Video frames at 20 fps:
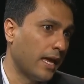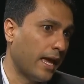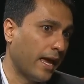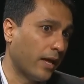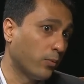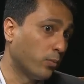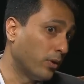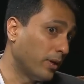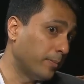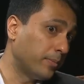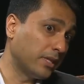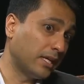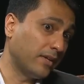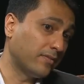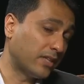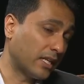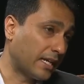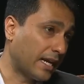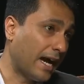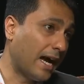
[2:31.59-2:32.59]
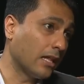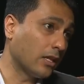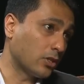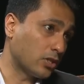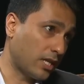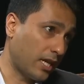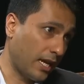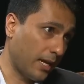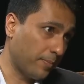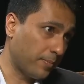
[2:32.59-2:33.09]
And we believe that
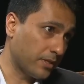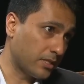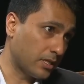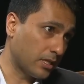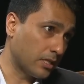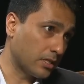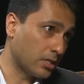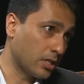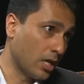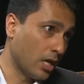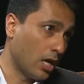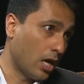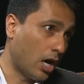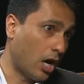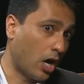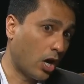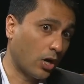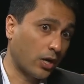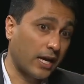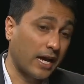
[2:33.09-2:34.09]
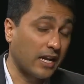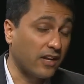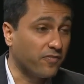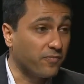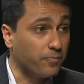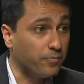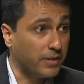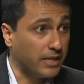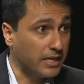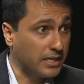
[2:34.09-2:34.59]
college campuses are kind of
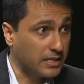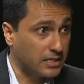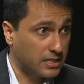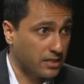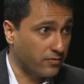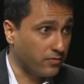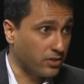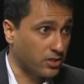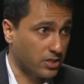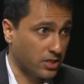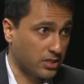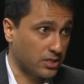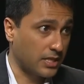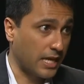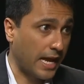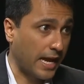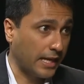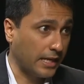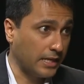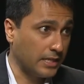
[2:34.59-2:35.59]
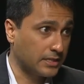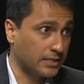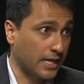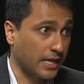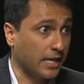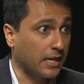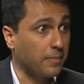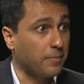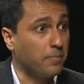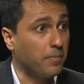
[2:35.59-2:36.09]
mini civil societies
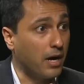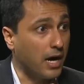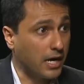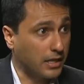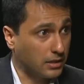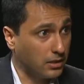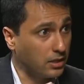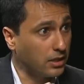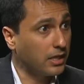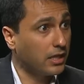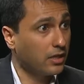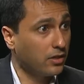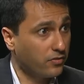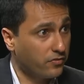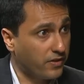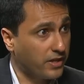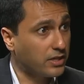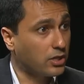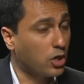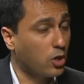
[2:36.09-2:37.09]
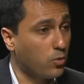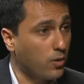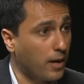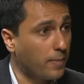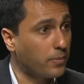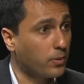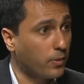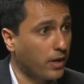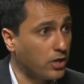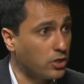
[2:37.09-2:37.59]
that can model interfaith mm-hmm.
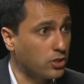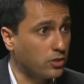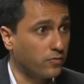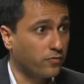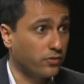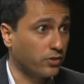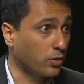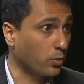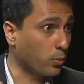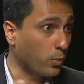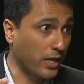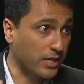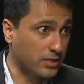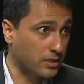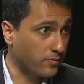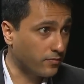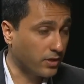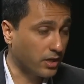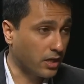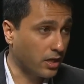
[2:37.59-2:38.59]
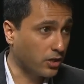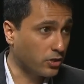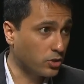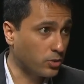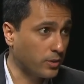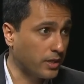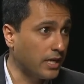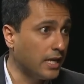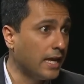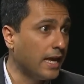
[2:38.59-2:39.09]
cooperation for the rest of the
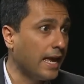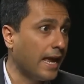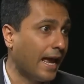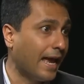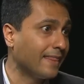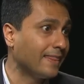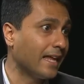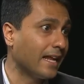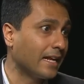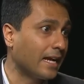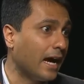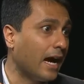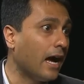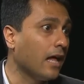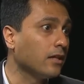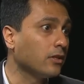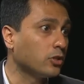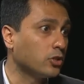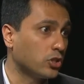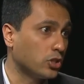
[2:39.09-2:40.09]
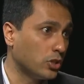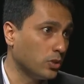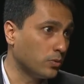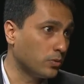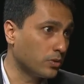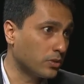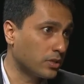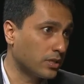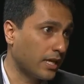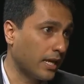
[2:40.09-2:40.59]
country, and that college
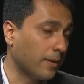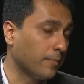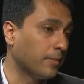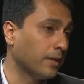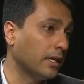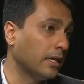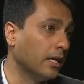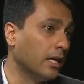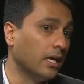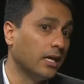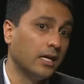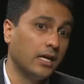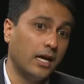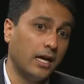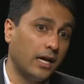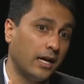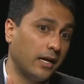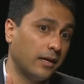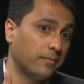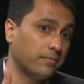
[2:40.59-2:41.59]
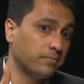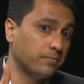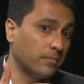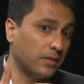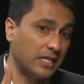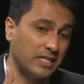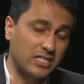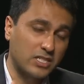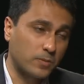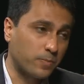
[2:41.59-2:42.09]
students can be uh,
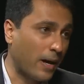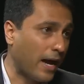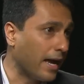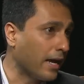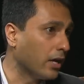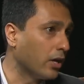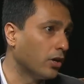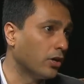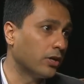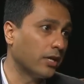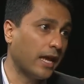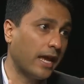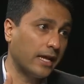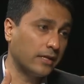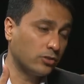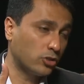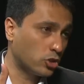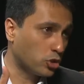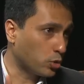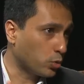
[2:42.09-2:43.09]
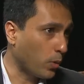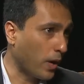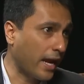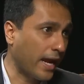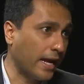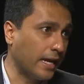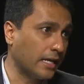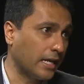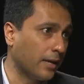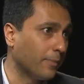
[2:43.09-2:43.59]
inspired and
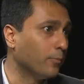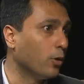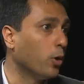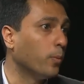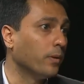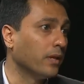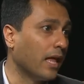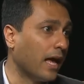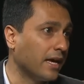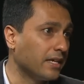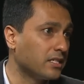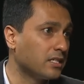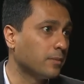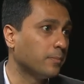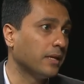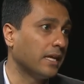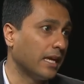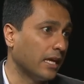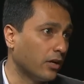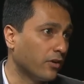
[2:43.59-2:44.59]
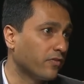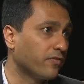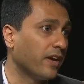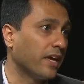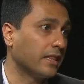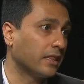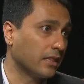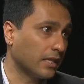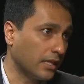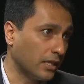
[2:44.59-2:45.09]
trained and mobilized to be
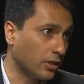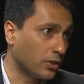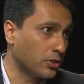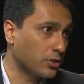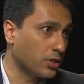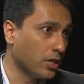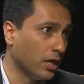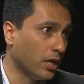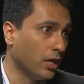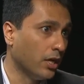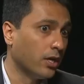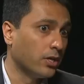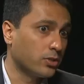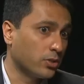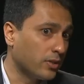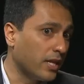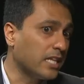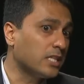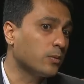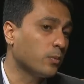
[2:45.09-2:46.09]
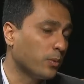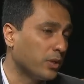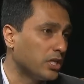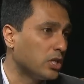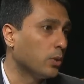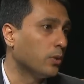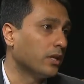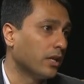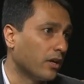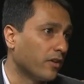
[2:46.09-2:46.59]
interfaith leaders. Mm -hmm. So that's what we
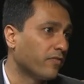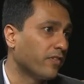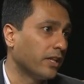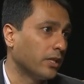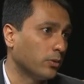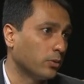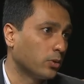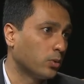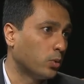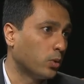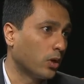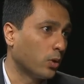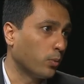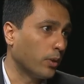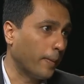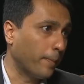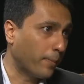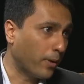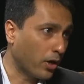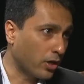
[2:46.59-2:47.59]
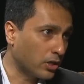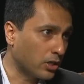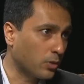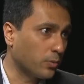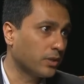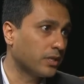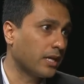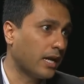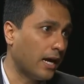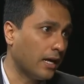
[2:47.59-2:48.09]
do at Interfaith Youth Core. We partner
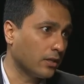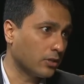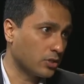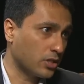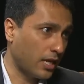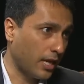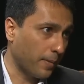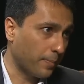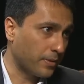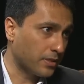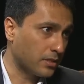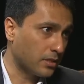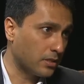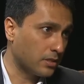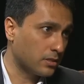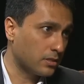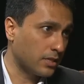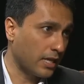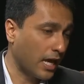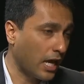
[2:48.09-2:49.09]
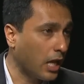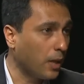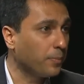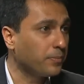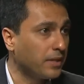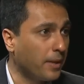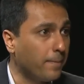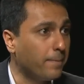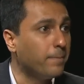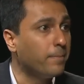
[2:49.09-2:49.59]
with college campuses to
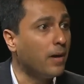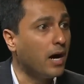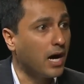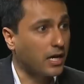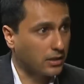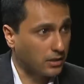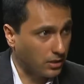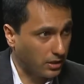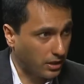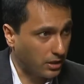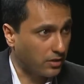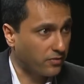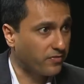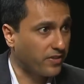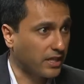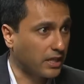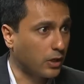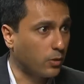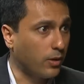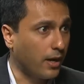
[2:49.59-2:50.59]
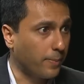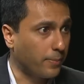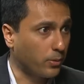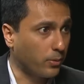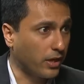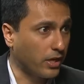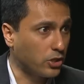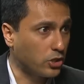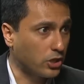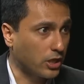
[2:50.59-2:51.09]
help them model interfaith
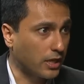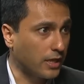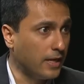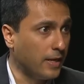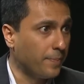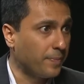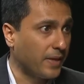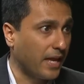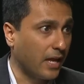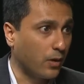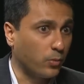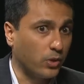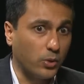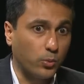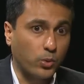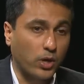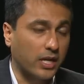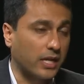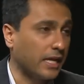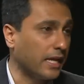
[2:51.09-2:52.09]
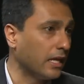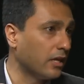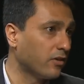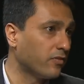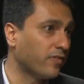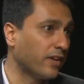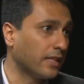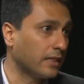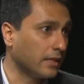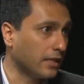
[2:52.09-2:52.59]
cooperation, and we run
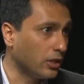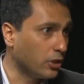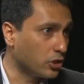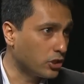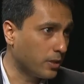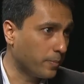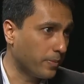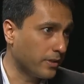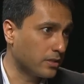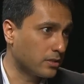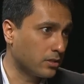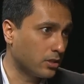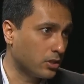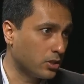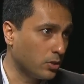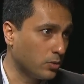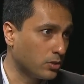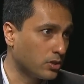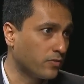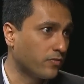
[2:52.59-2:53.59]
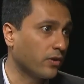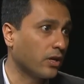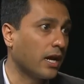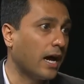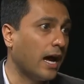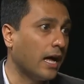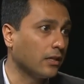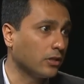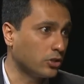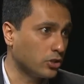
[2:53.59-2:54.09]
interfaith leadership institutes for
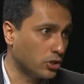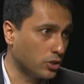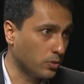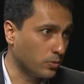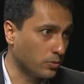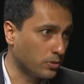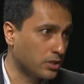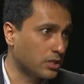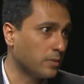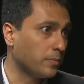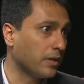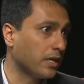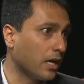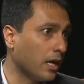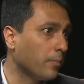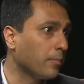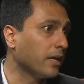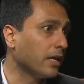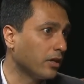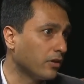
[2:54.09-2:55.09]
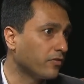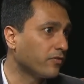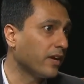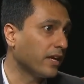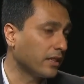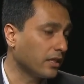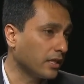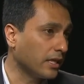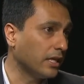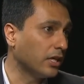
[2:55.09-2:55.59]
college students to become
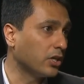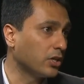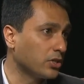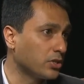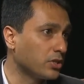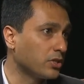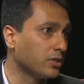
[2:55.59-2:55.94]
interfaith leaders.